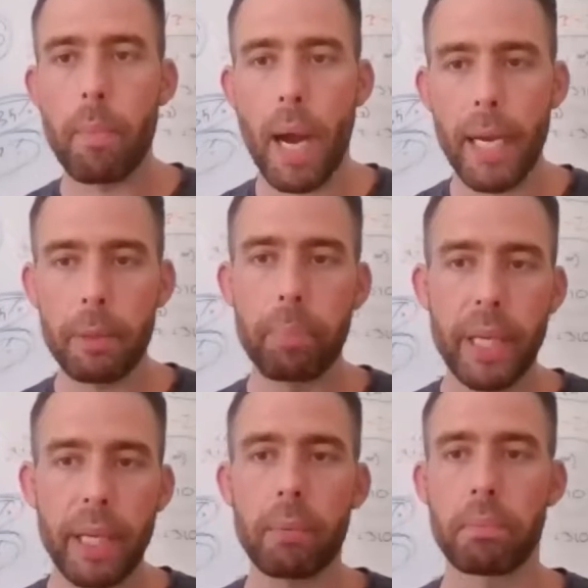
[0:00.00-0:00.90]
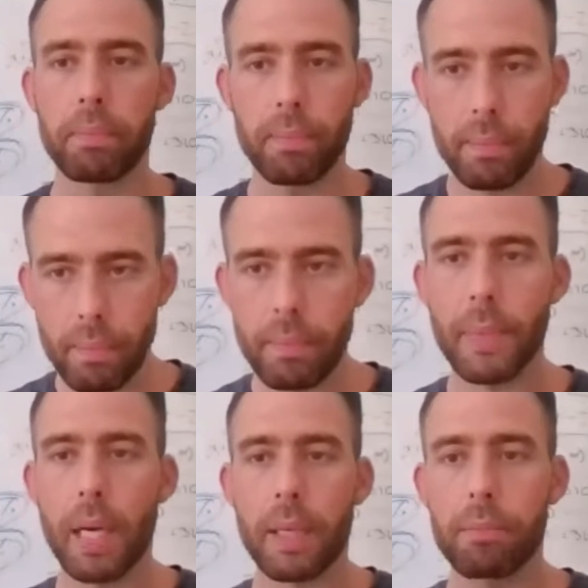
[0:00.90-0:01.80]
might be
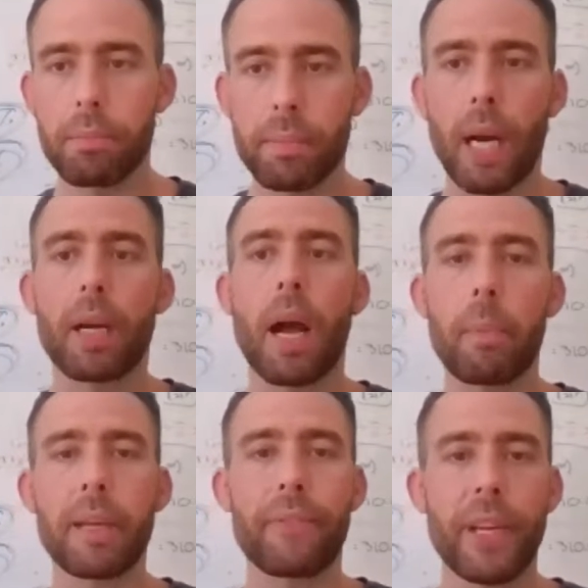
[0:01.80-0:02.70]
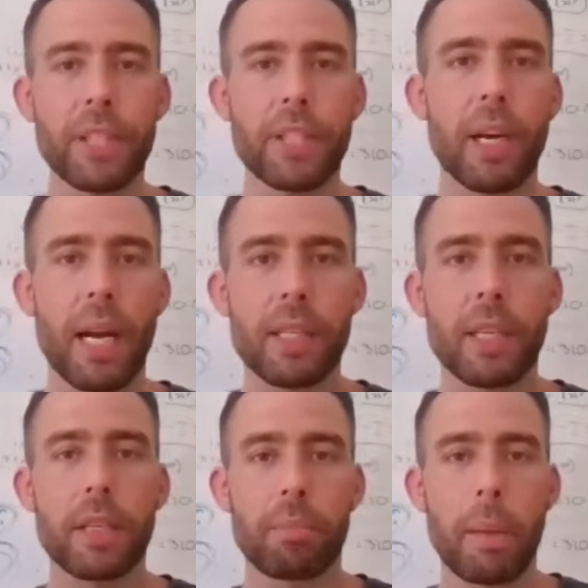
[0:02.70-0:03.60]
a coming feature as
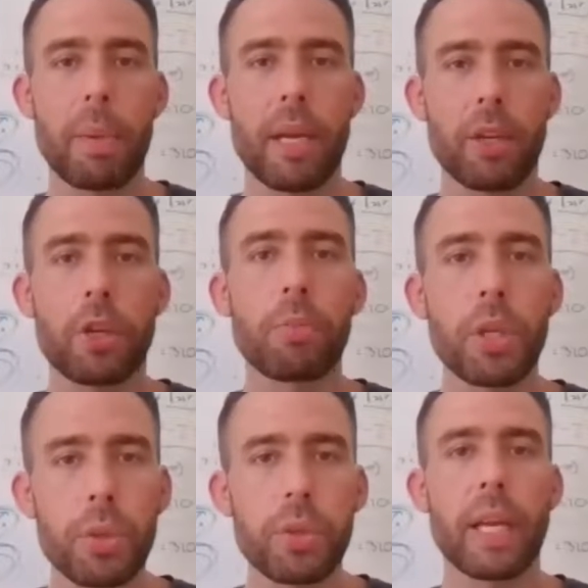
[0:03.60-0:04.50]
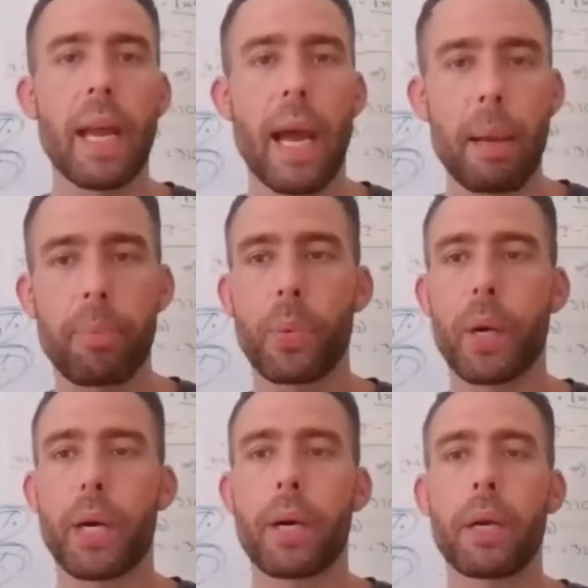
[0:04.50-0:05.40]
maybe a community app
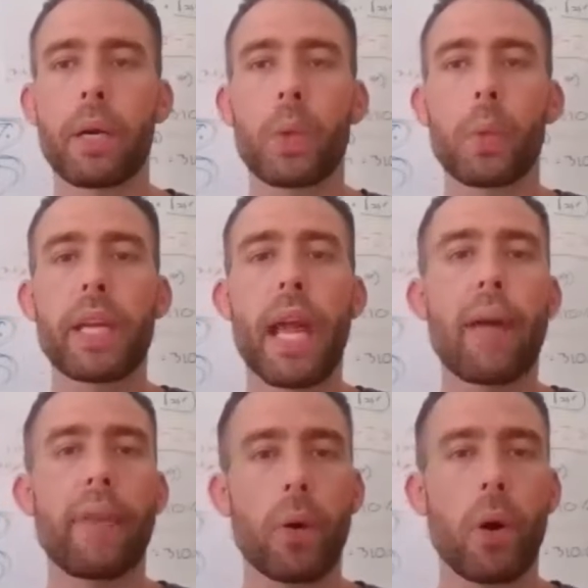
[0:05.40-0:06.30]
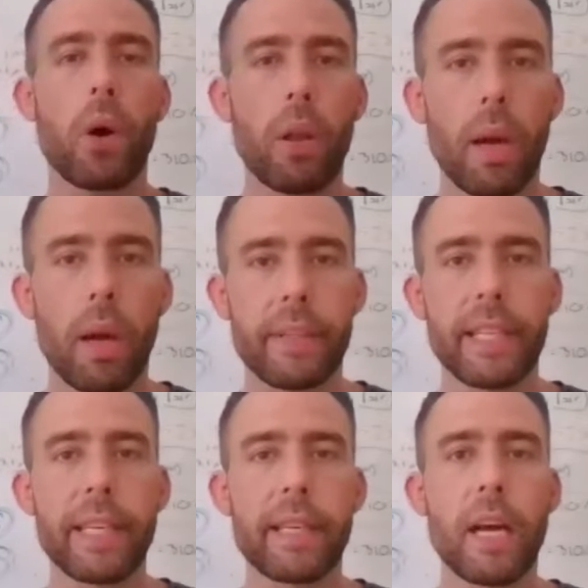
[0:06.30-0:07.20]
where we gather all of
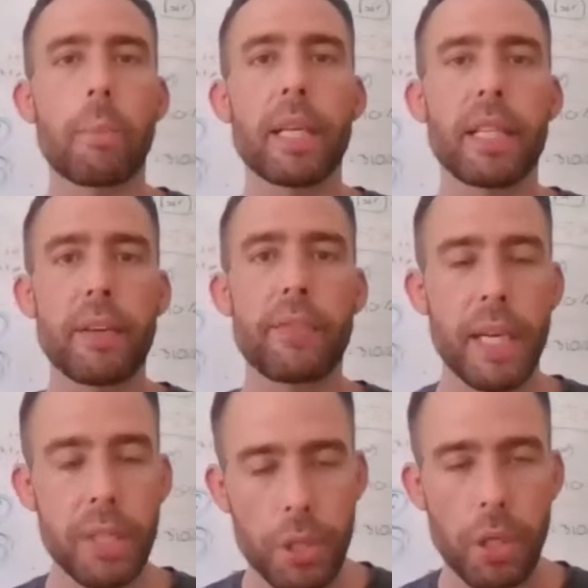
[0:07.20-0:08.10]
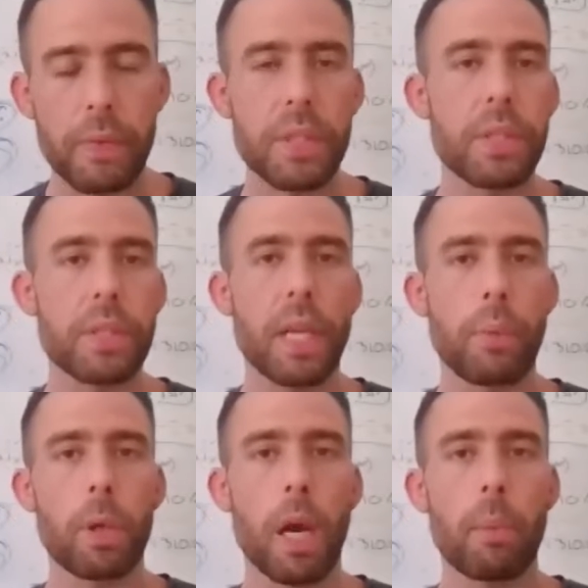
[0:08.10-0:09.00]
the coming DeFi services that
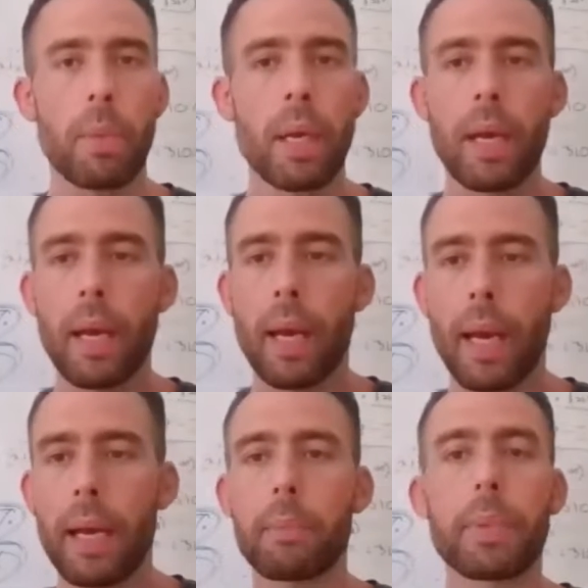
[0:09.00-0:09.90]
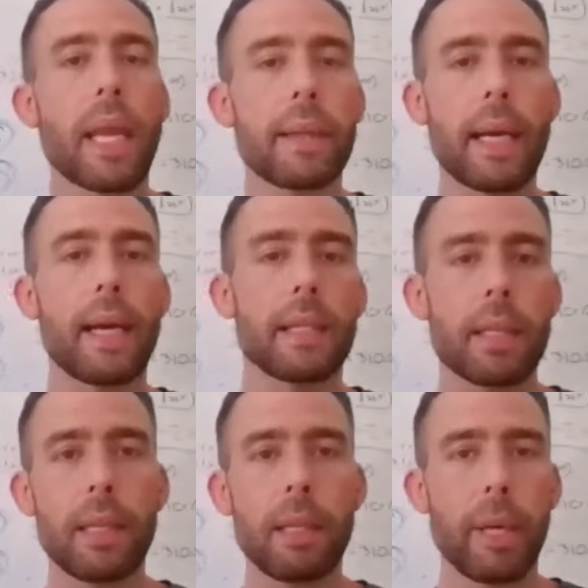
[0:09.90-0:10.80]
will come. But that is
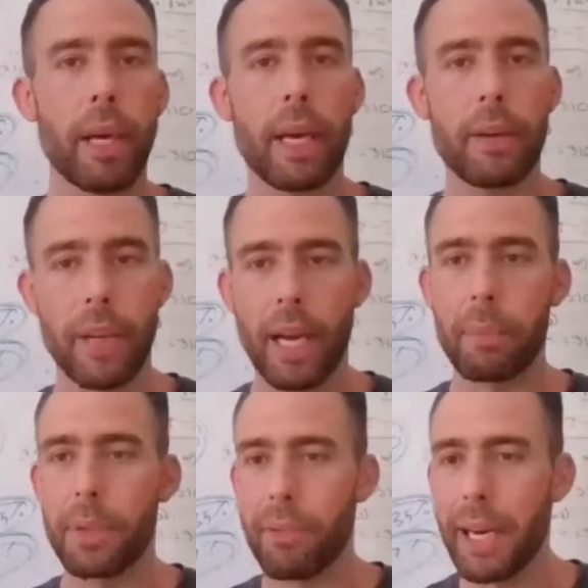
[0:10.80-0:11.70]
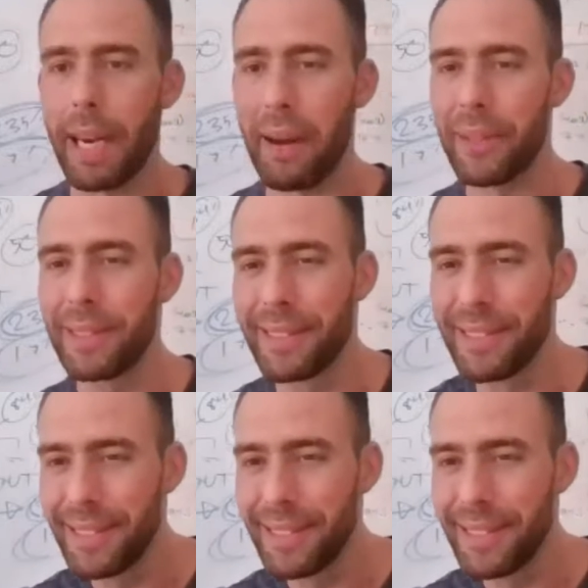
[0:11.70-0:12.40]
a little bit ahead of time right now. Let's